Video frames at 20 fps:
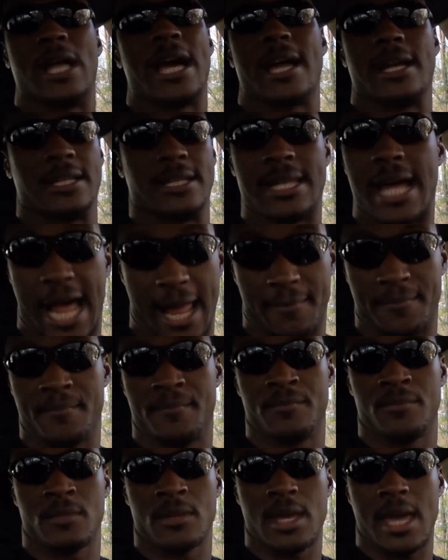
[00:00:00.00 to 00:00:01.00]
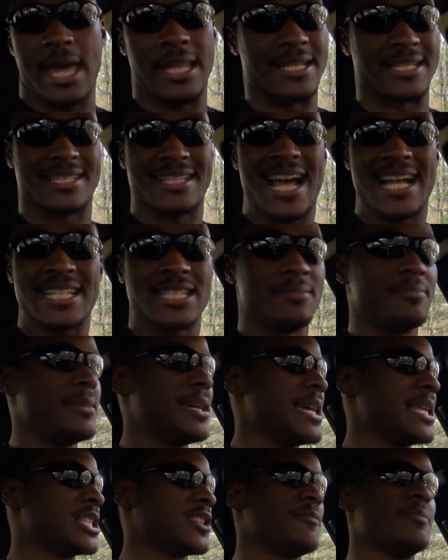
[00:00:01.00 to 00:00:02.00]
who like it or not. And it's not in the
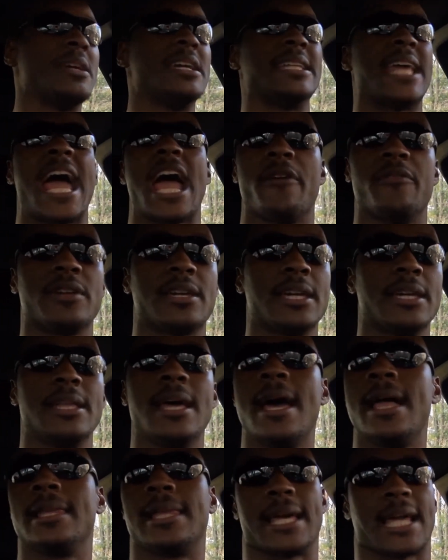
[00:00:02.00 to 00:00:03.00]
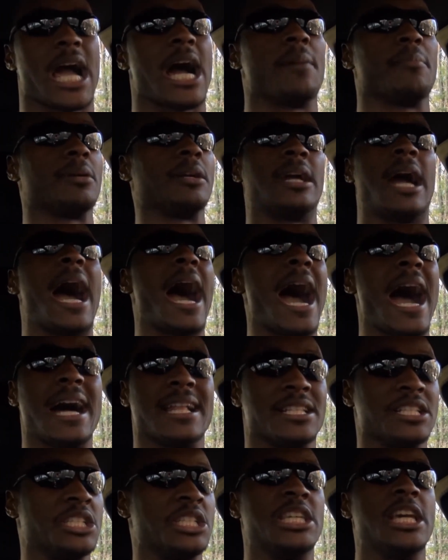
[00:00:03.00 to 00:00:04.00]
means of being arrogant, like I'm
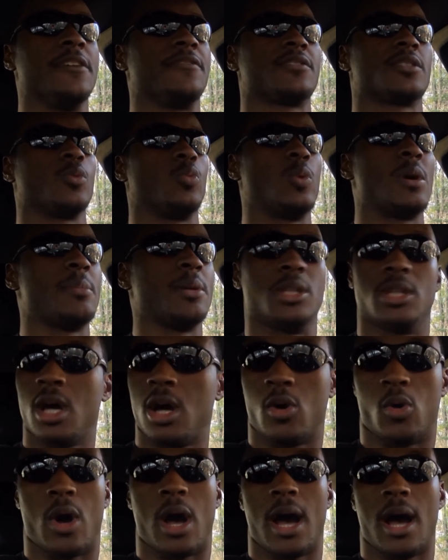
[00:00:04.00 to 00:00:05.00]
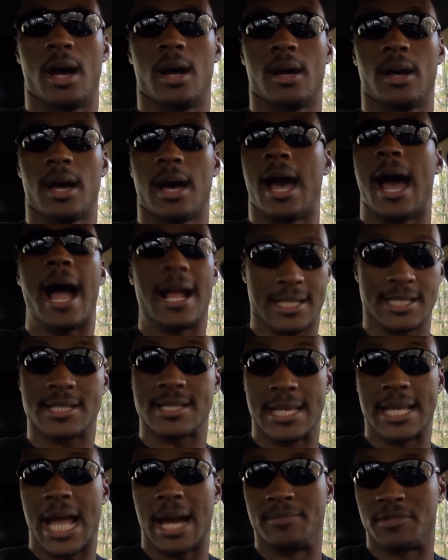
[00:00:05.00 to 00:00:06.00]
God's gift to women. No, I
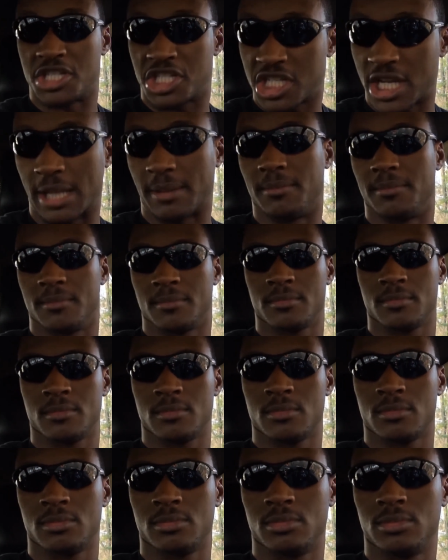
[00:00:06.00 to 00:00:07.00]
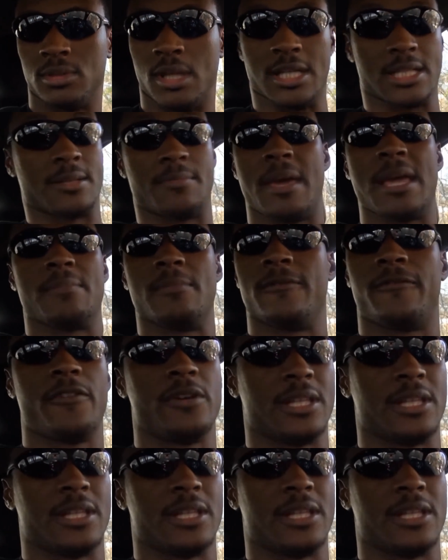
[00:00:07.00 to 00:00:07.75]
just think I'm the shit. Doesn't make me